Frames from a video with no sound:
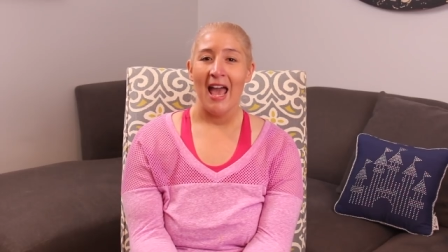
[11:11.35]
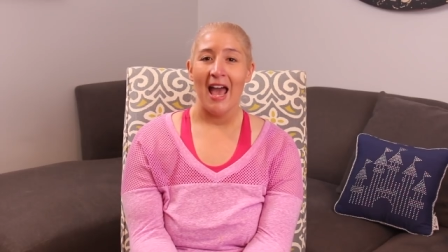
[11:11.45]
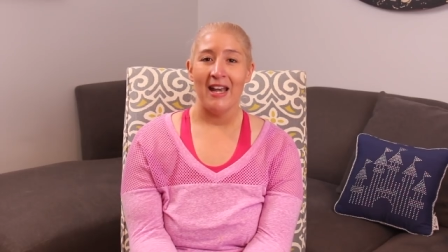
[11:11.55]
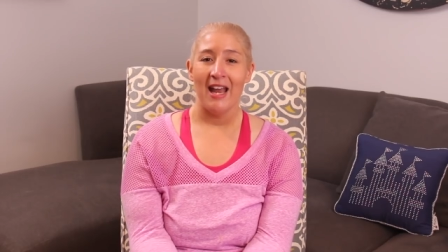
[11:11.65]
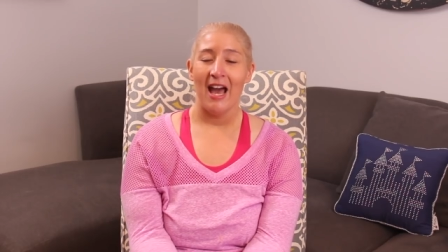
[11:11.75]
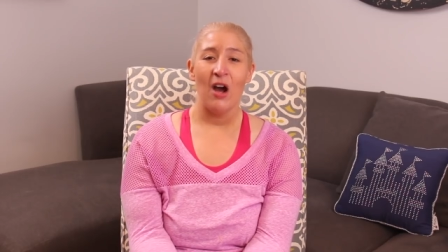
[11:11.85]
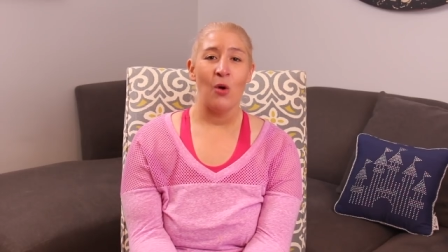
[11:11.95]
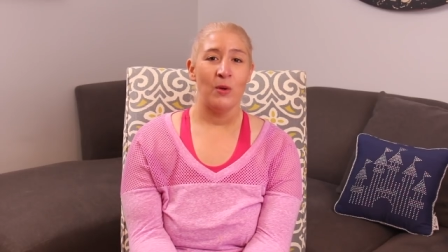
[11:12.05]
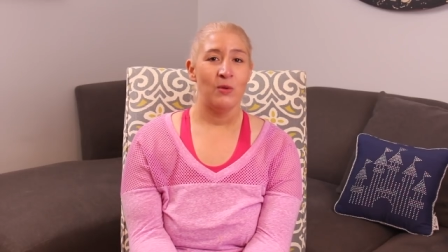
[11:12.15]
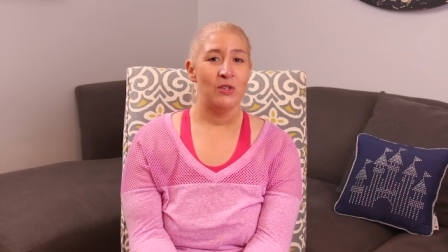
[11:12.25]
and now
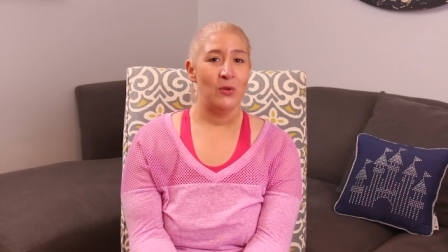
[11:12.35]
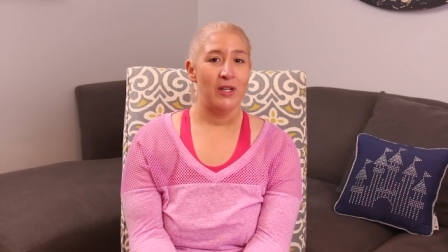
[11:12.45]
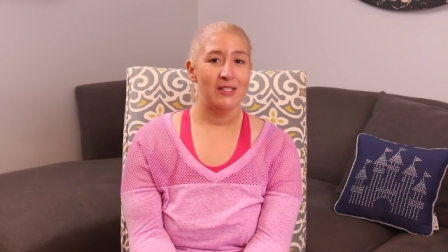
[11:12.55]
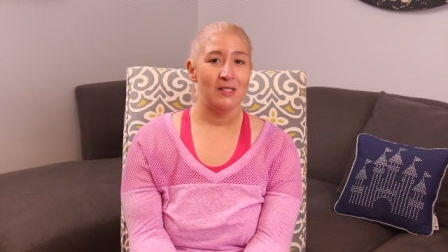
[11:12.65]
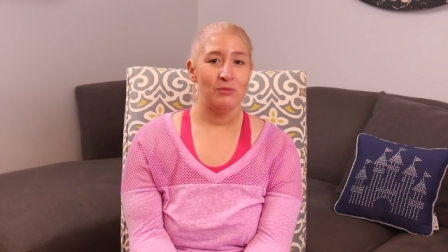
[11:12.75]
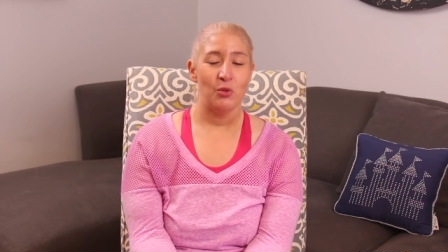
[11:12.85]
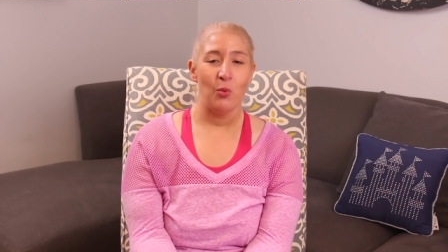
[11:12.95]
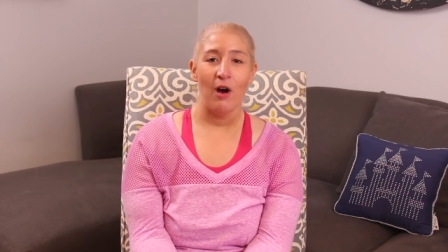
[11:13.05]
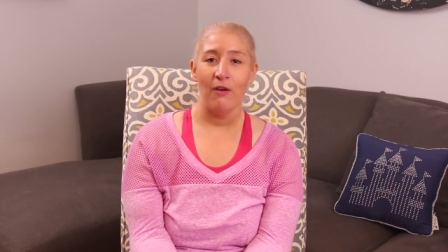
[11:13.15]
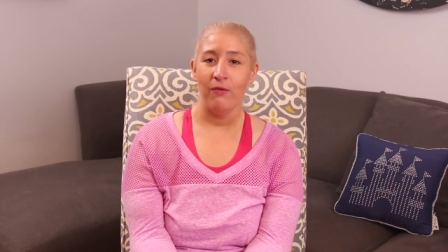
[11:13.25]
we were doing some
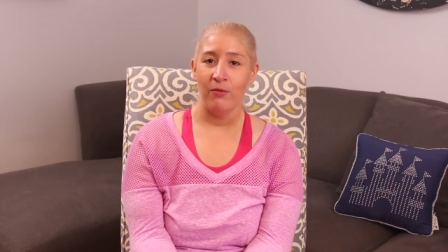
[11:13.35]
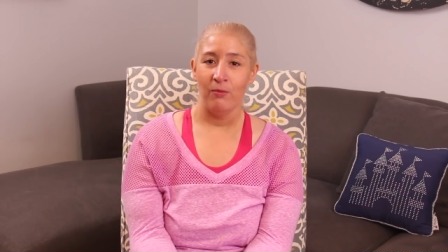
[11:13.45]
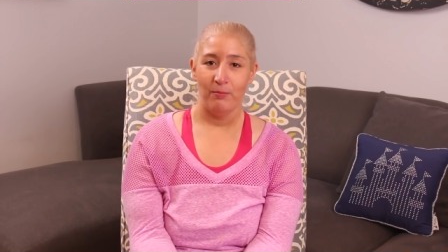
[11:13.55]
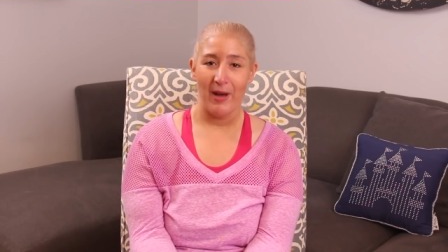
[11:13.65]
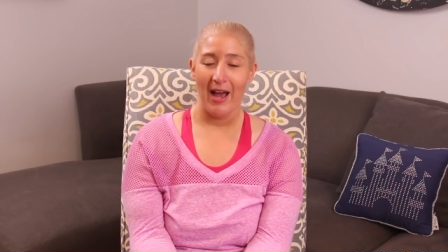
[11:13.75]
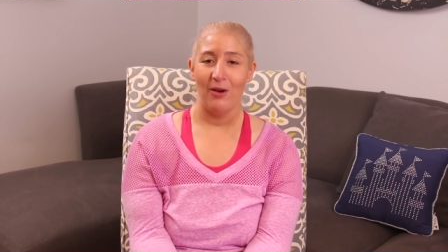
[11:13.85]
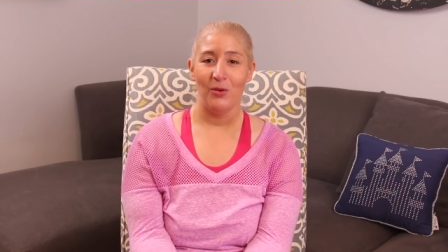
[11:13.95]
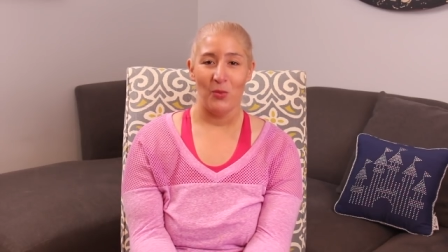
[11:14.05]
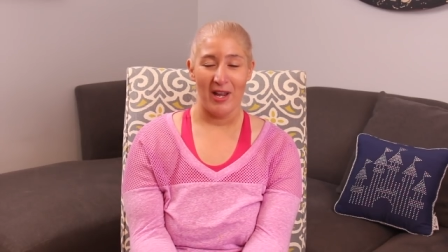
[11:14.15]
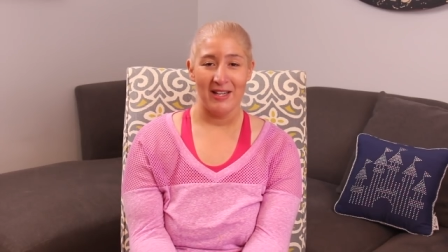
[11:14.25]
12
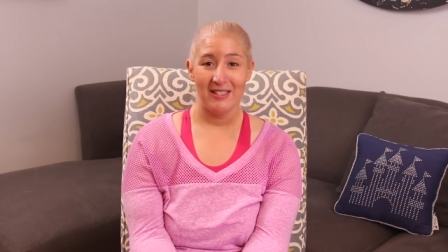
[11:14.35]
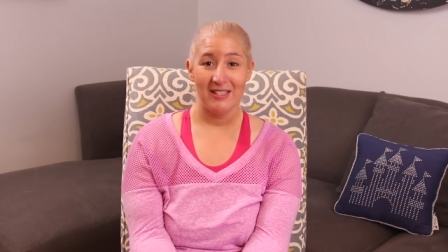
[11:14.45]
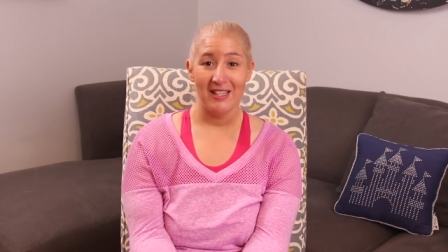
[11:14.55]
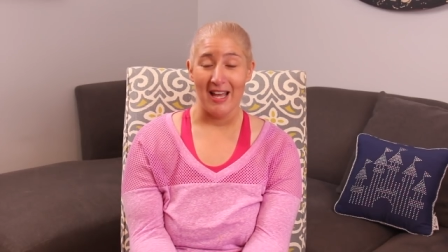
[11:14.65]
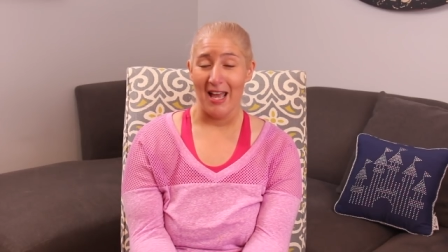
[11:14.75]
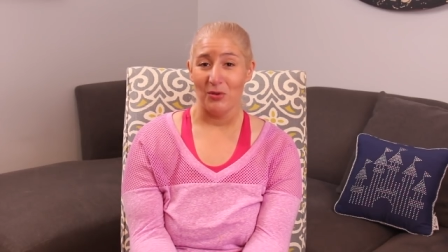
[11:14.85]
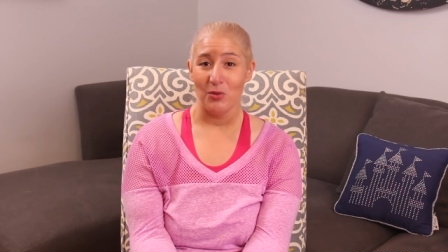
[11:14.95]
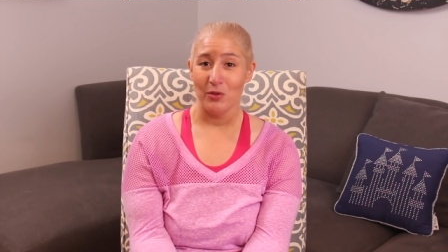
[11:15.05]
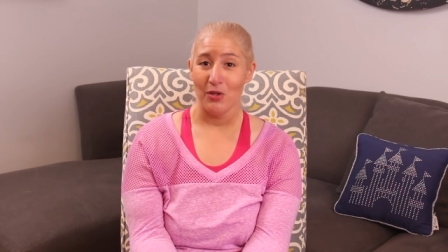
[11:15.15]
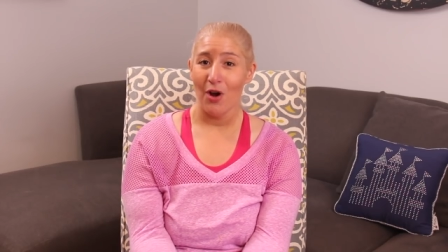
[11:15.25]
pound weights today,
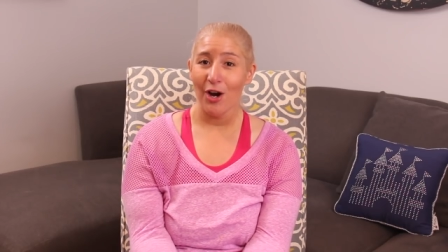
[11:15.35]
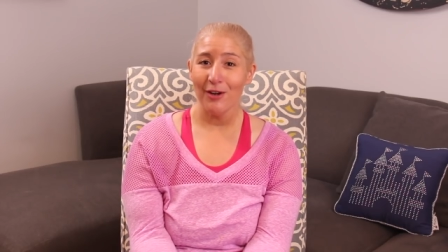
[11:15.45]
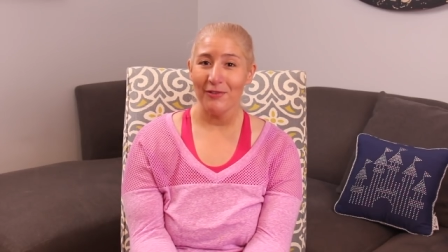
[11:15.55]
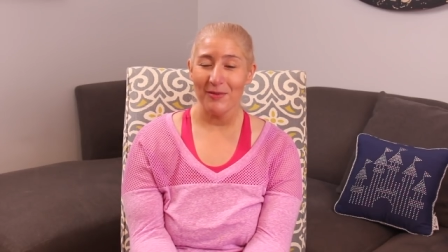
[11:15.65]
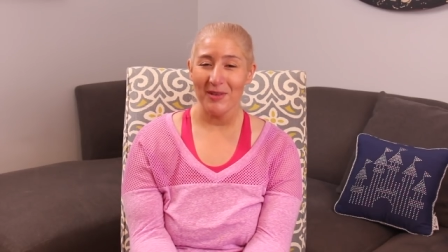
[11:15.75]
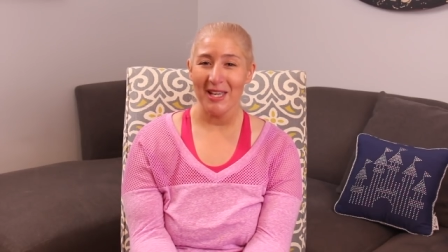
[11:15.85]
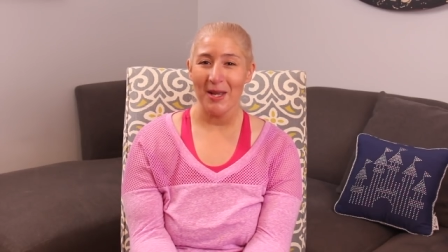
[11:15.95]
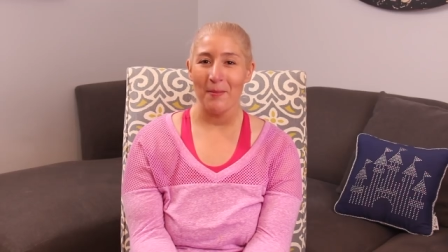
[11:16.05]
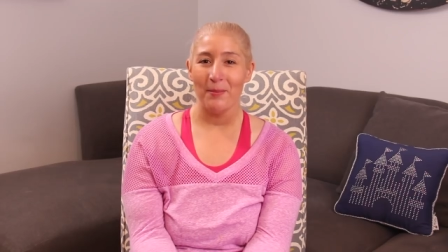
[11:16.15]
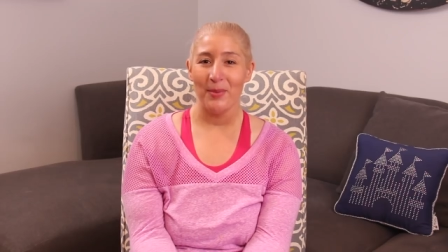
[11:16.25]
which was hard for
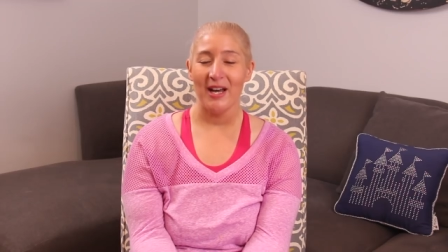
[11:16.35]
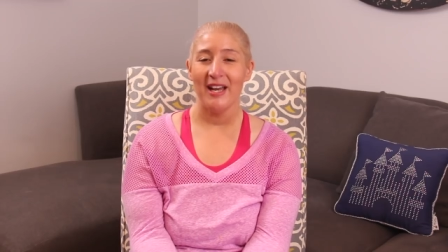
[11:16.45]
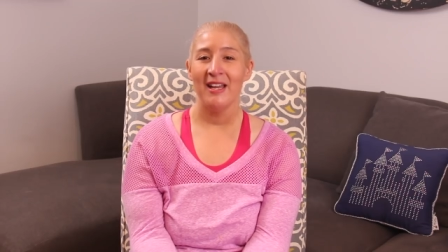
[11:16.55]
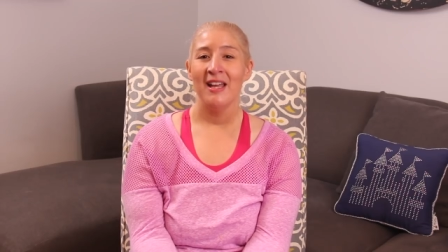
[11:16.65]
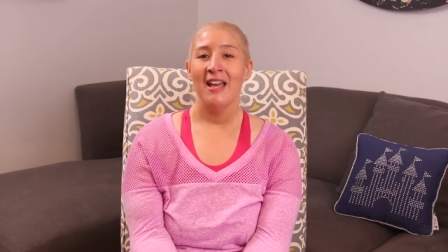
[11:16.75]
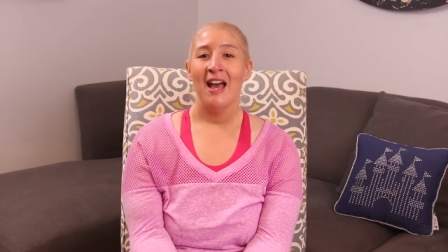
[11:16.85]
me, but